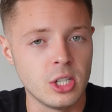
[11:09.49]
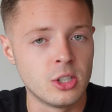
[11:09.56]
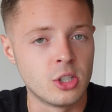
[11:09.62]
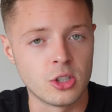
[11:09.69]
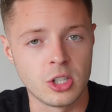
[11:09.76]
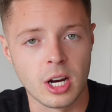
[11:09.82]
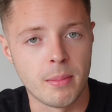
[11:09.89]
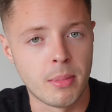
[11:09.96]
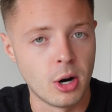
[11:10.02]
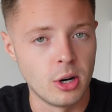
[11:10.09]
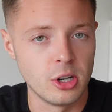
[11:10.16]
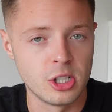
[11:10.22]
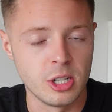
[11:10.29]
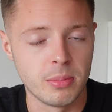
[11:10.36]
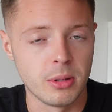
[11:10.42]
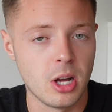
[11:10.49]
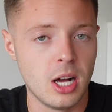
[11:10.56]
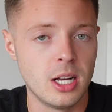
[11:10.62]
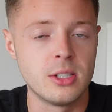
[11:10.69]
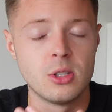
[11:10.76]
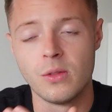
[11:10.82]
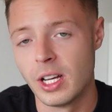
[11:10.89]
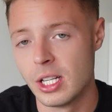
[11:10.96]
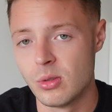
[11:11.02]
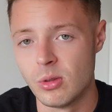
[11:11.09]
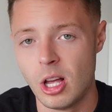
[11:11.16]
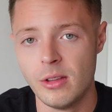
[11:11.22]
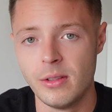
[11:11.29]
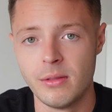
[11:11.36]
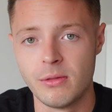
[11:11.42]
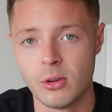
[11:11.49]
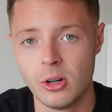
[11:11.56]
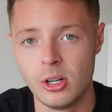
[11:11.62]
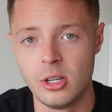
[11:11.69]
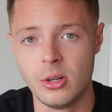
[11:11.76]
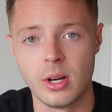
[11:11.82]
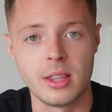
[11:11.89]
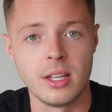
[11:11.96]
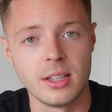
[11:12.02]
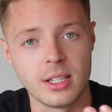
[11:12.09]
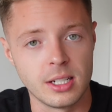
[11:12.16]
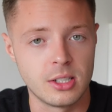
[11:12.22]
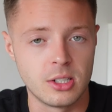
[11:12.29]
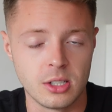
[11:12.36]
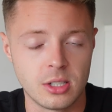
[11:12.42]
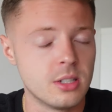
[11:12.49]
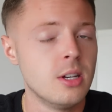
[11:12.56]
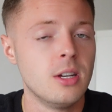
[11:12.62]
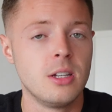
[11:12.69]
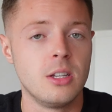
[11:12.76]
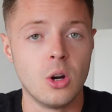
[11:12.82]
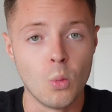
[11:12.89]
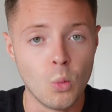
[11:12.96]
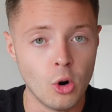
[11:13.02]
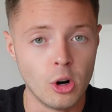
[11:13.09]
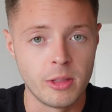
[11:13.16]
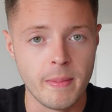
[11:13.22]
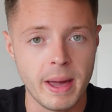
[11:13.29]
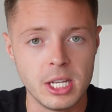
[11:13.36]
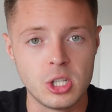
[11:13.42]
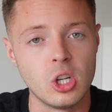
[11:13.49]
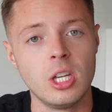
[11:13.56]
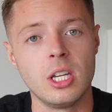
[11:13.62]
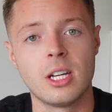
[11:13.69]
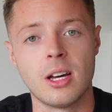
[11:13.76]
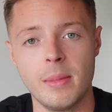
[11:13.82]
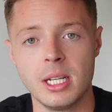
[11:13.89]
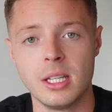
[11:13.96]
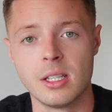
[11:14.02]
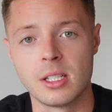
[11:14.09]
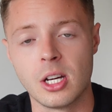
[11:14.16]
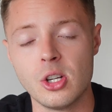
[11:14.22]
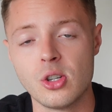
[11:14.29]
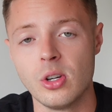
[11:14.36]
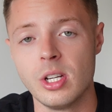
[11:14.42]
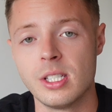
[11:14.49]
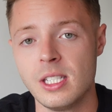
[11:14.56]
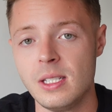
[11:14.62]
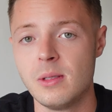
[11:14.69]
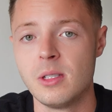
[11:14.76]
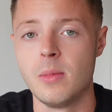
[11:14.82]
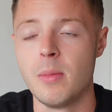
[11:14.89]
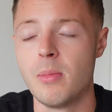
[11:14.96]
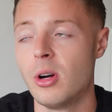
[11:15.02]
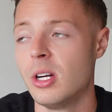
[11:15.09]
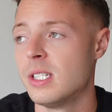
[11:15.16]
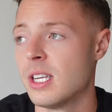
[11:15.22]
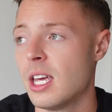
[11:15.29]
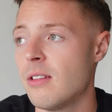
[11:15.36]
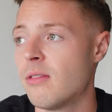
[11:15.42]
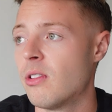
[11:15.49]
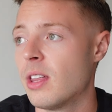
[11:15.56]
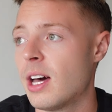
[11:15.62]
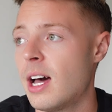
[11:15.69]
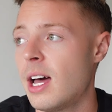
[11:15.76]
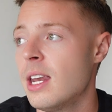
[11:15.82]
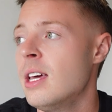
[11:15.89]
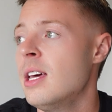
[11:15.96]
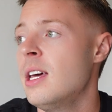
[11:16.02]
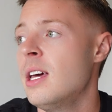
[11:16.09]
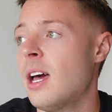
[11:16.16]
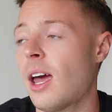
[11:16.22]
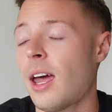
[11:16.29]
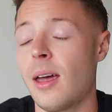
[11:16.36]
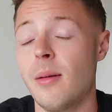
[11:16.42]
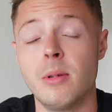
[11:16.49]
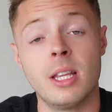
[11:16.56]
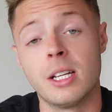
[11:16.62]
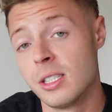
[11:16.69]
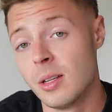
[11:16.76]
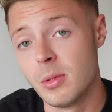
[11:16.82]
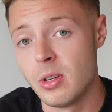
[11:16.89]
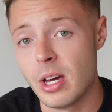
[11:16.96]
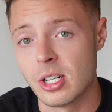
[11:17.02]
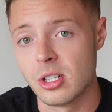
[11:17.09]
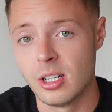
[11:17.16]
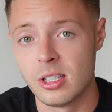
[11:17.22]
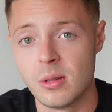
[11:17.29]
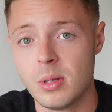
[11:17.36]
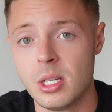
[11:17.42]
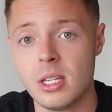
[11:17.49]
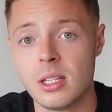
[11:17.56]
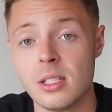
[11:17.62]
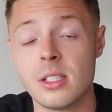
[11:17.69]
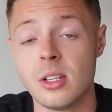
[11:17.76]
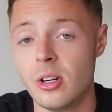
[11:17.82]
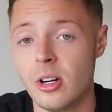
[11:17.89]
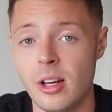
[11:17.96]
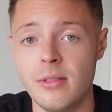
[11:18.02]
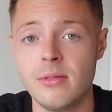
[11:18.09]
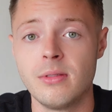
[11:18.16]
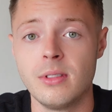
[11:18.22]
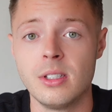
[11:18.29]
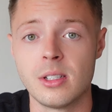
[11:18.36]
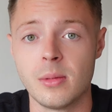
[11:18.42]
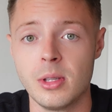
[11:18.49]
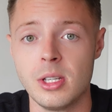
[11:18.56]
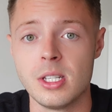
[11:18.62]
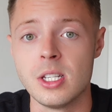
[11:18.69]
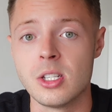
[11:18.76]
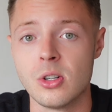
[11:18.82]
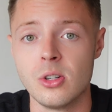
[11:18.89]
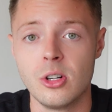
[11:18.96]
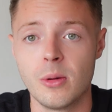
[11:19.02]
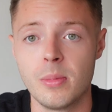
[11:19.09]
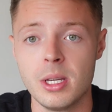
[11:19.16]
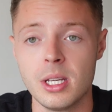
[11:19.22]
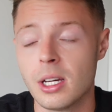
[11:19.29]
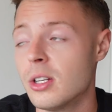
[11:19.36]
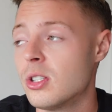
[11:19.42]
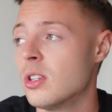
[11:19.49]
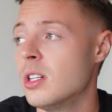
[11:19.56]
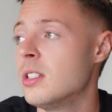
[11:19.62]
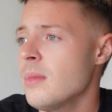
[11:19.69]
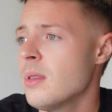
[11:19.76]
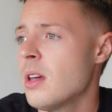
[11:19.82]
It's just like a partnership law. So if that's relevant for you, I think that's just worth mentioning. Coming to this country, it seems to be pretty safe for that, and that's something you actually have to be considerate of in some of these Eastern European countries.